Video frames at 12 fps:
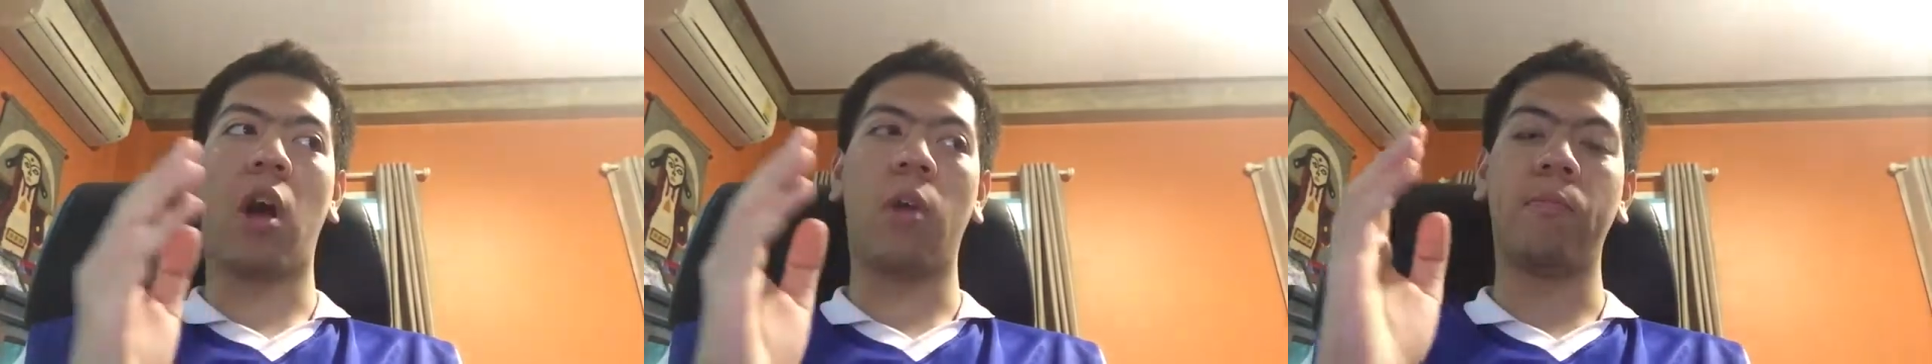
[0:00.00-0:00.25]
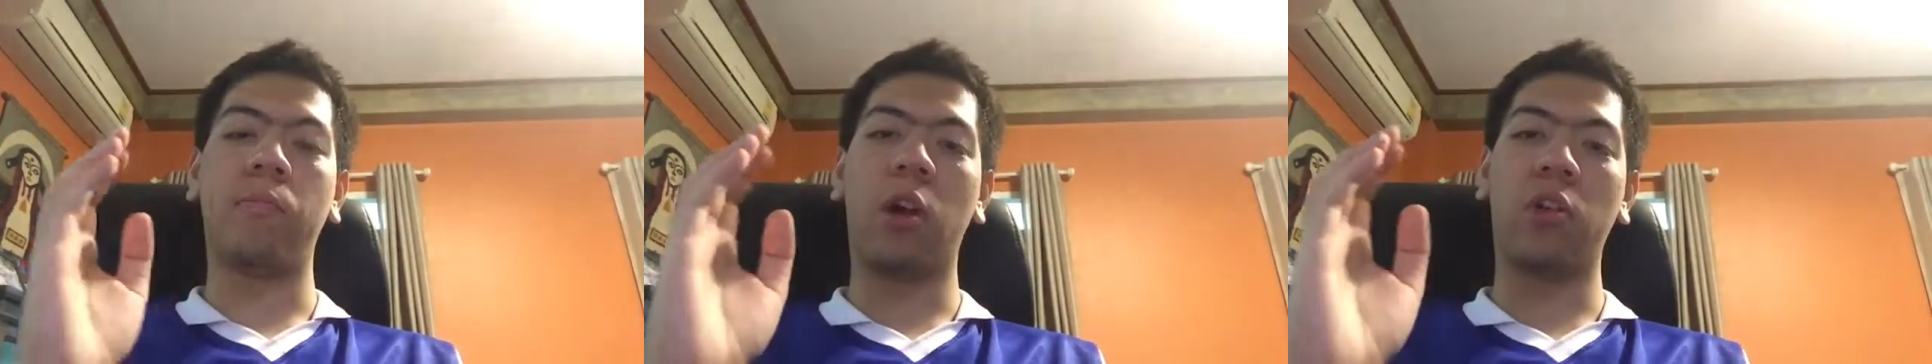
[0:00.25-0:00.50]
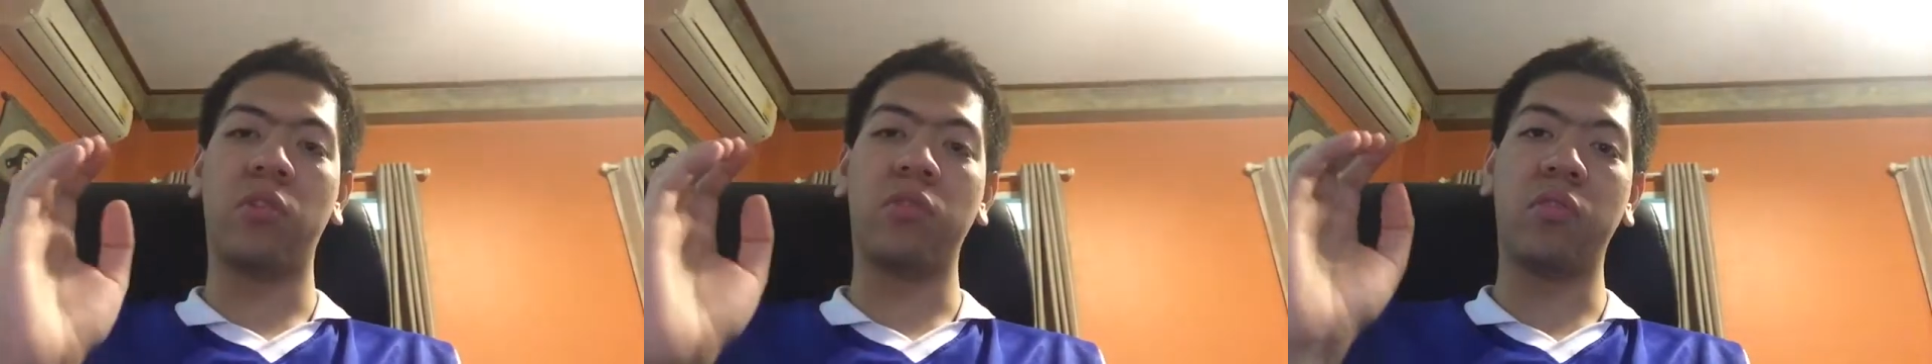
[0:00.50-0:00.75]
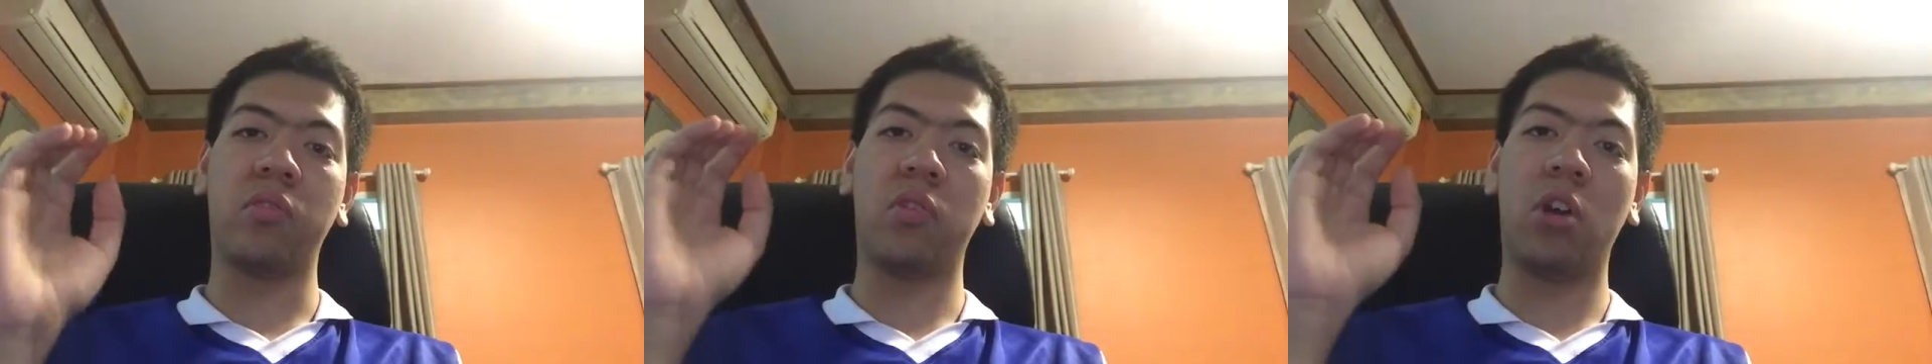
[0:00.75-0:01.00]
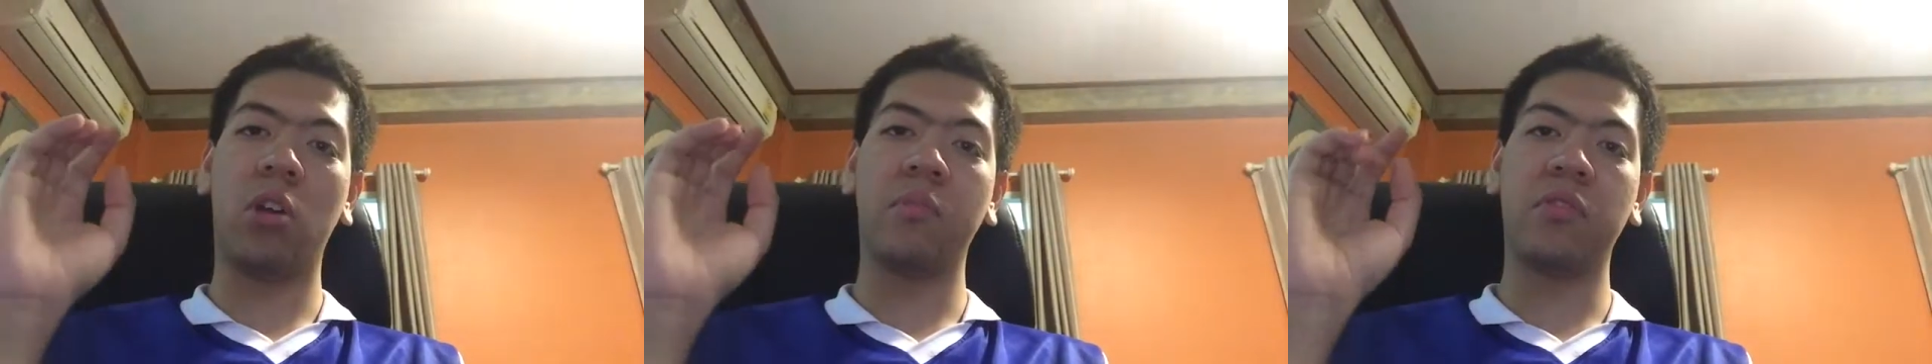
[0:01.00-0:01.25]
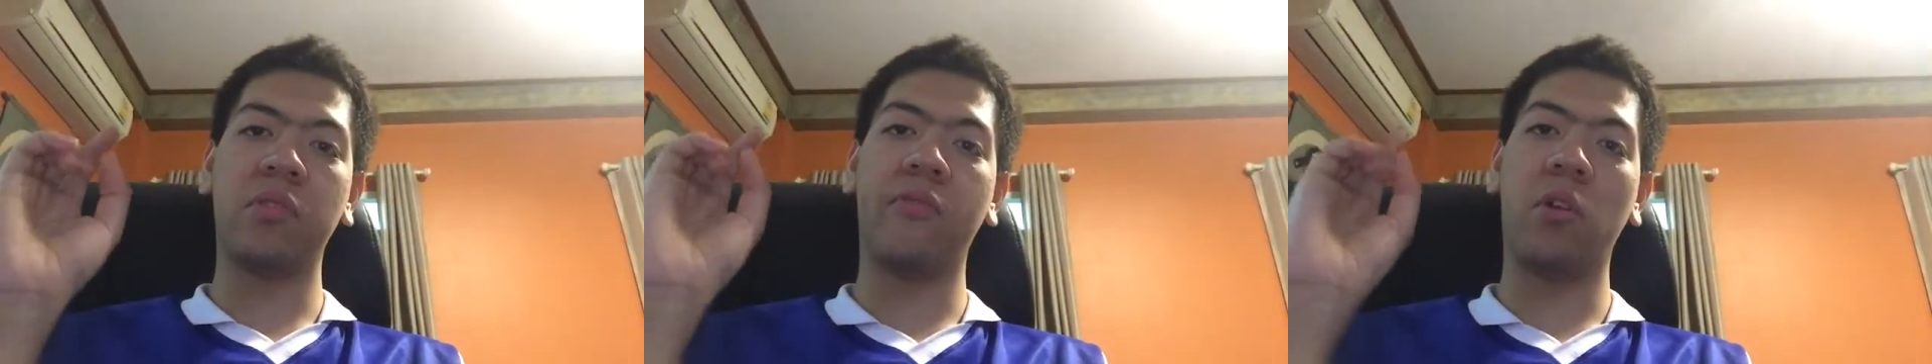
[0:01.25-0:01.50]
upon us just
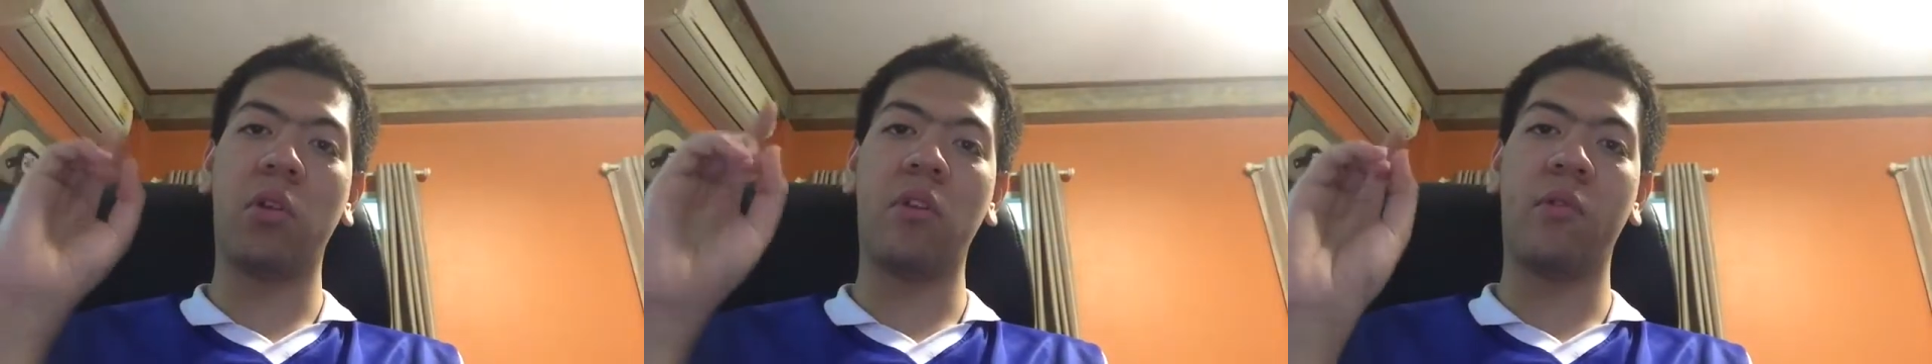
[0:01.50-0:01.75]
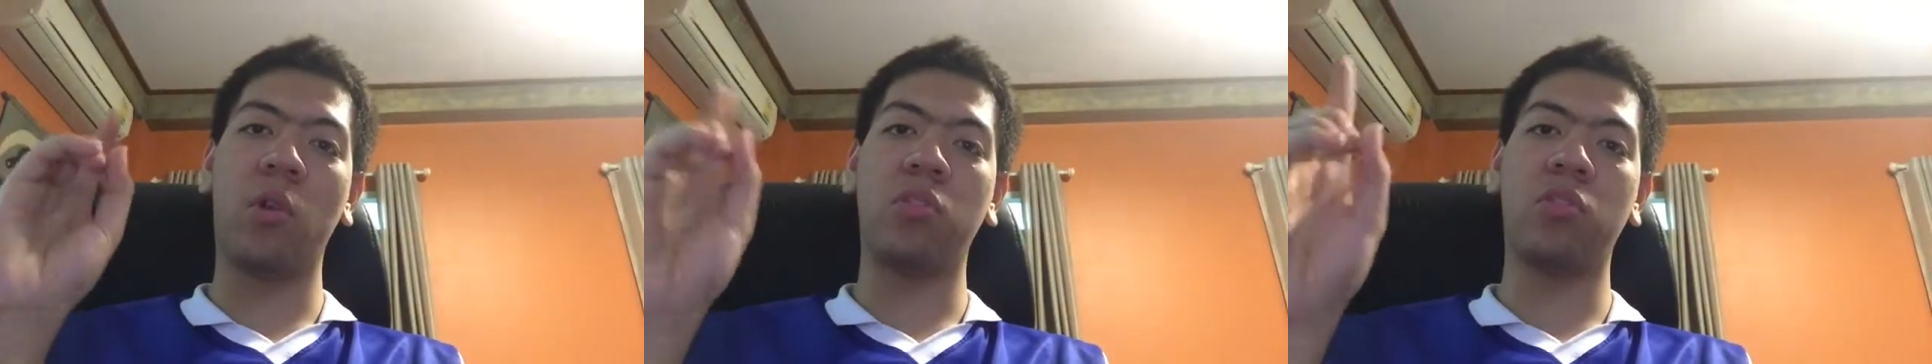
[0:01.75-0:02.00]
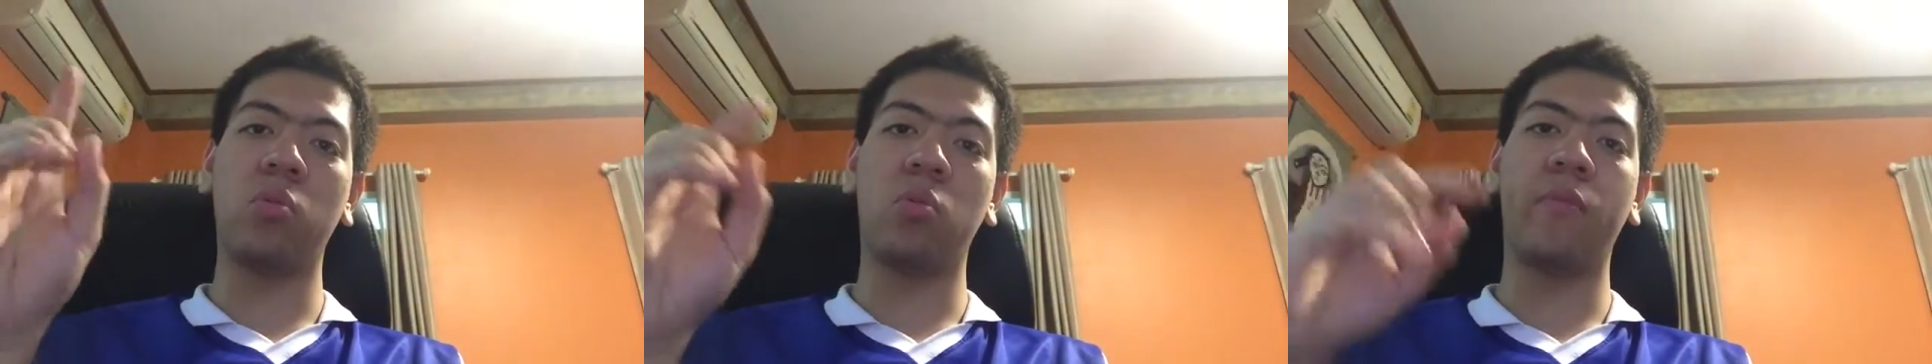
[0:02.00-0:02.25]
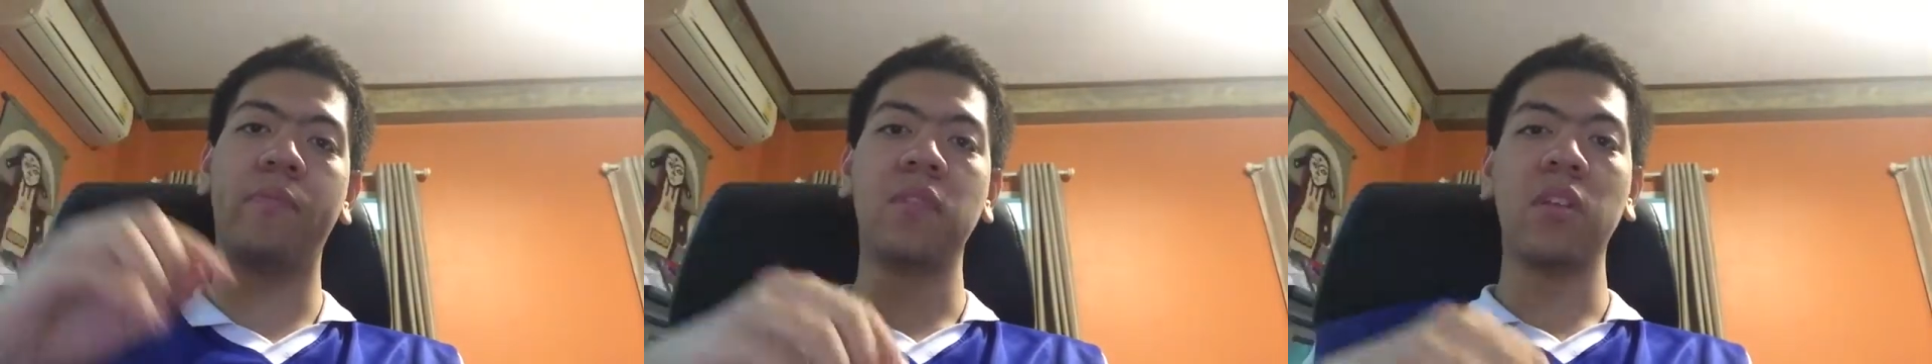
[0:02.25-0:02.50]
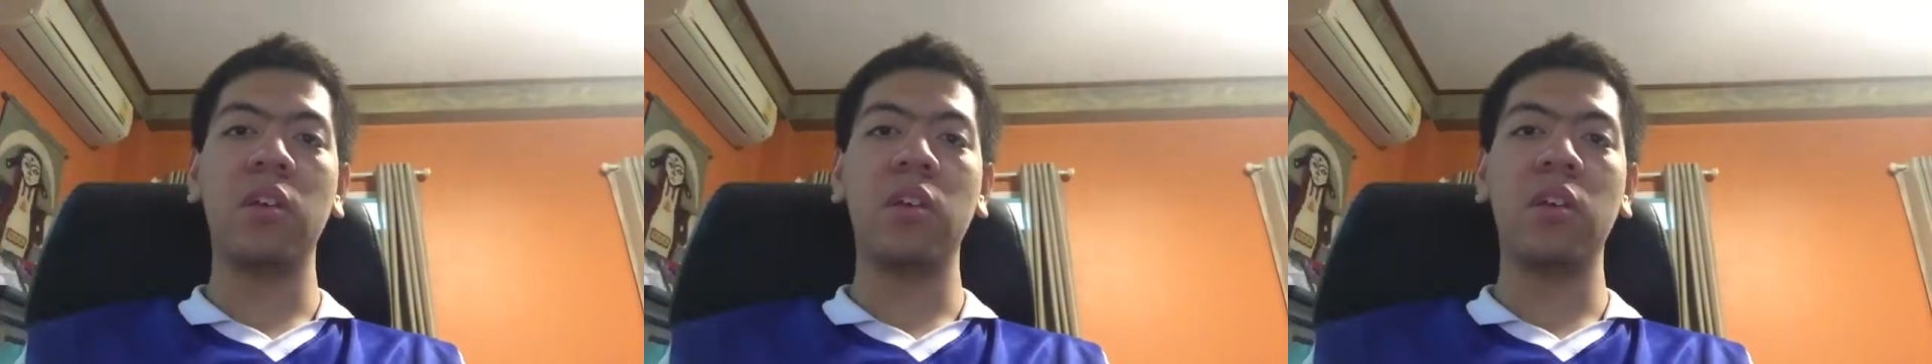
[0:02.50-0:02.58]
comes very, very soon.